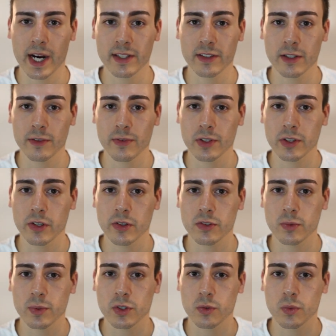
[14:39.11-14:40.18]
I'd say for
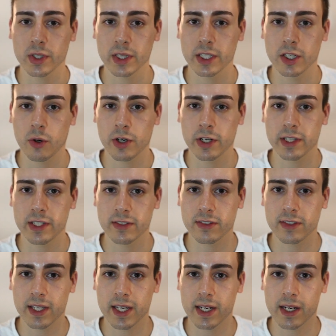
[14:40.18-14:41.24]
those with really oily
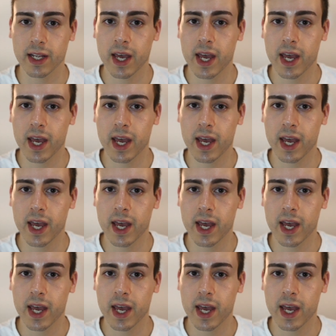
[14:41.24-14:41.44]
skin.